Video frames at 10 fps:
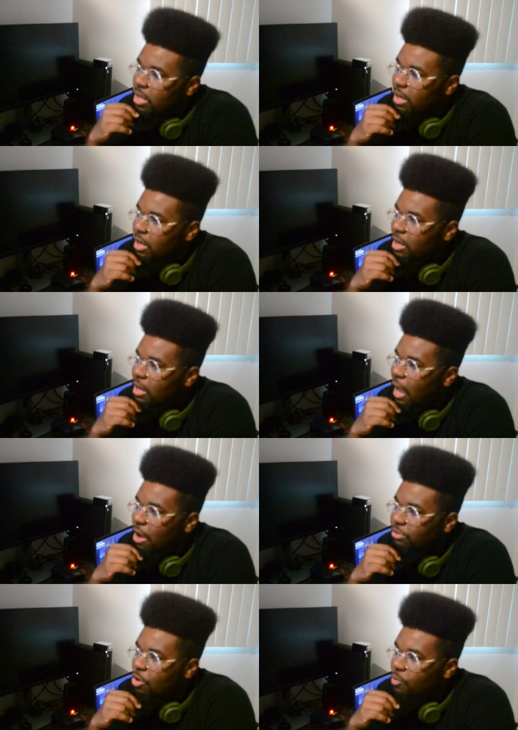I
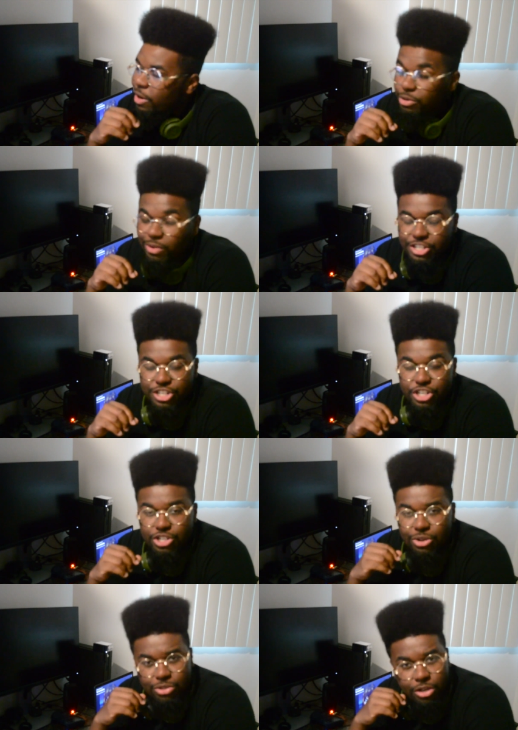don't know what direction the
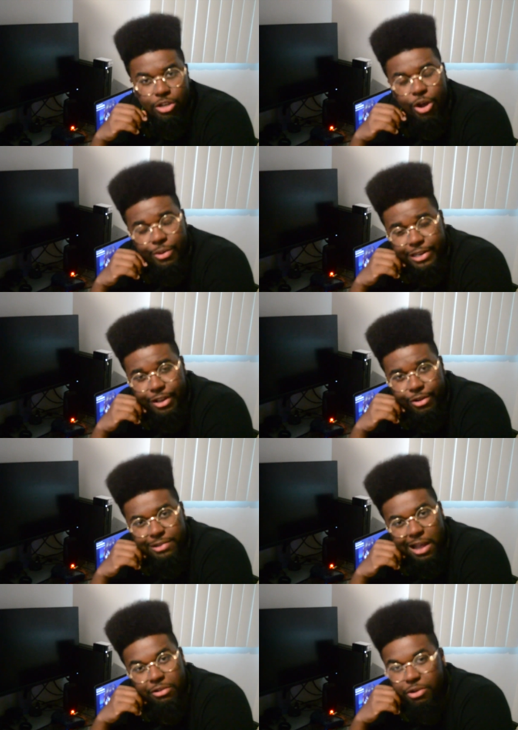show's gonna go in though.
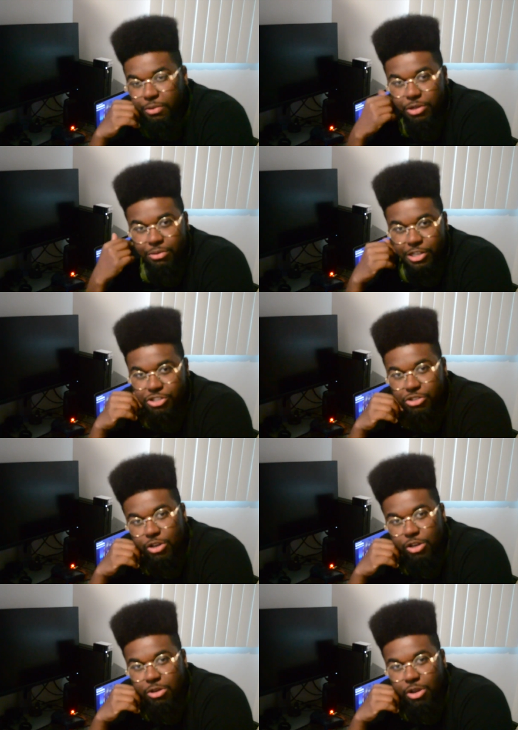I don't know what direction they're
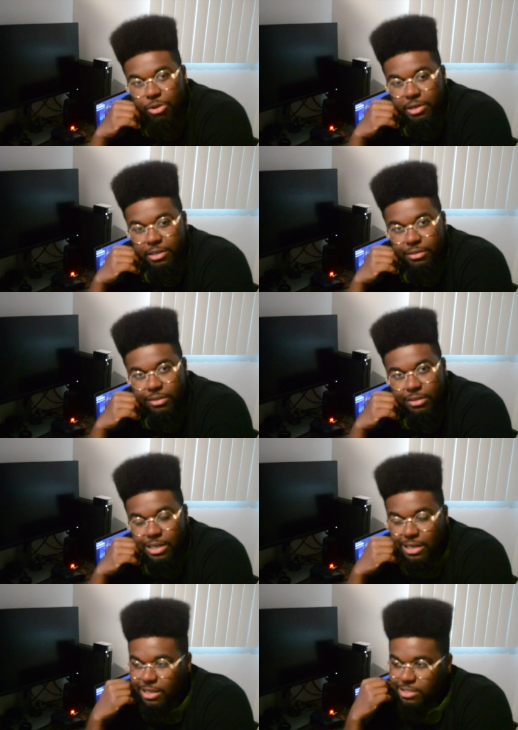gonna go in.
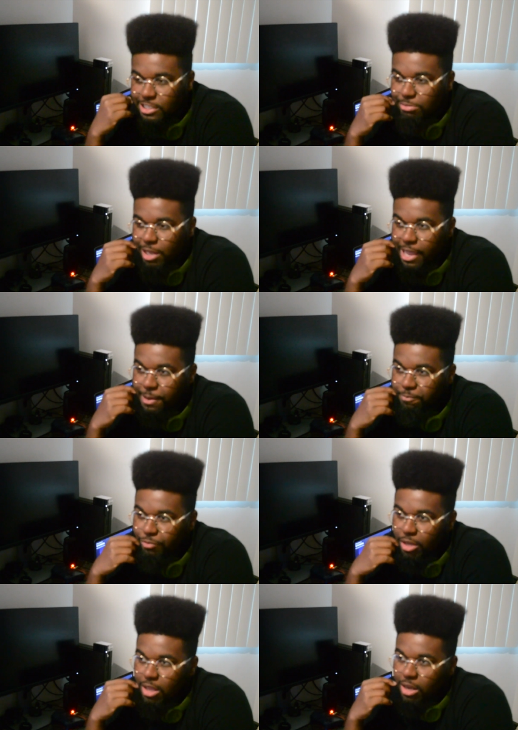It didn't seem like,
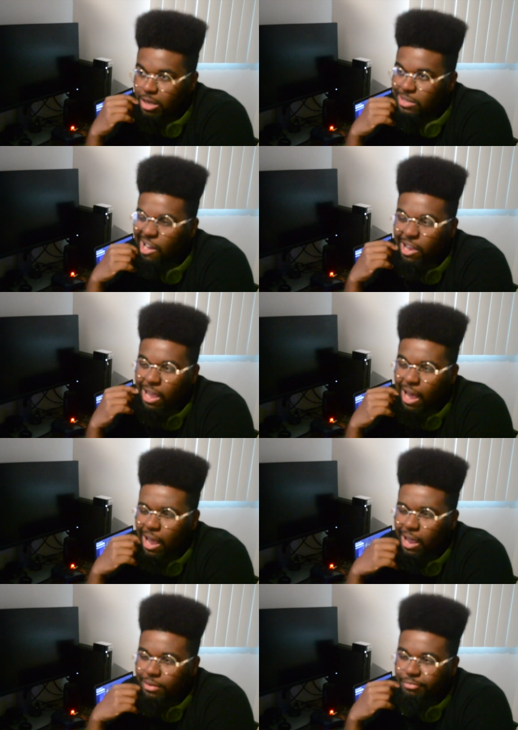cause how
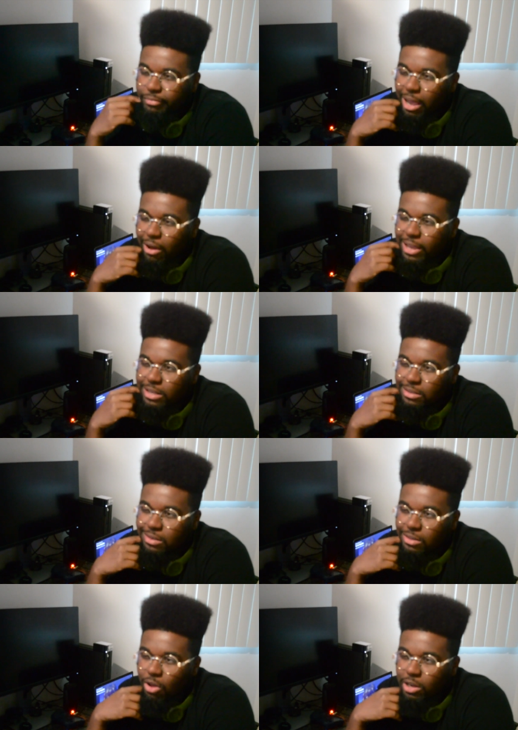I
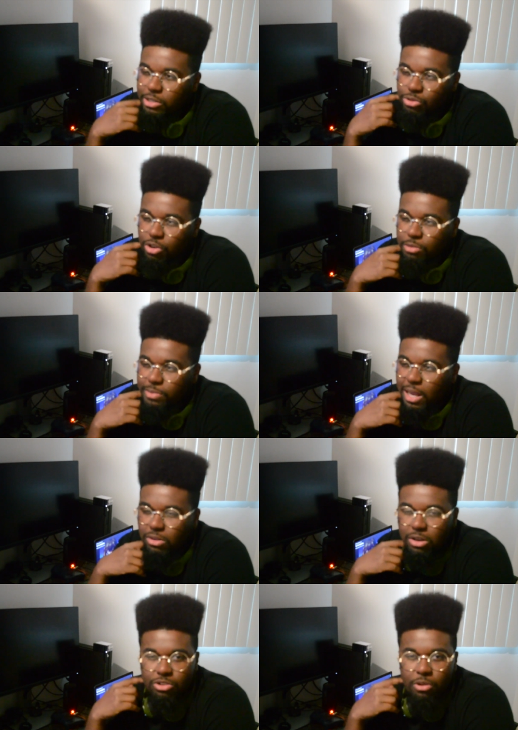thought there was gonna be. I
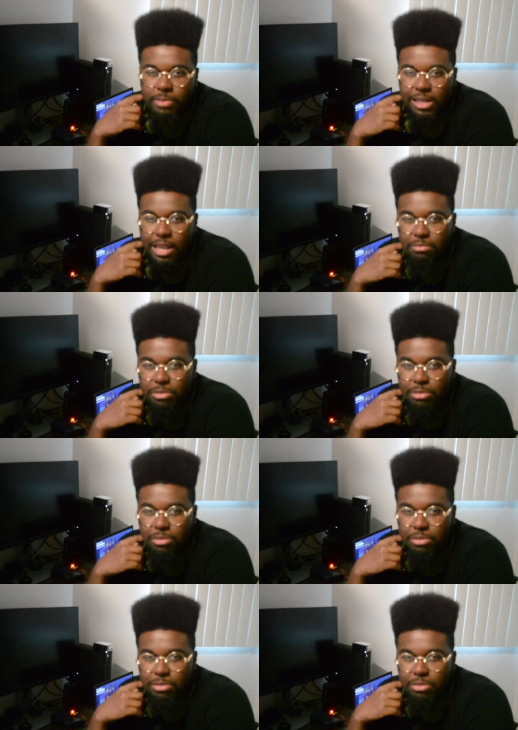thought it was gonna be like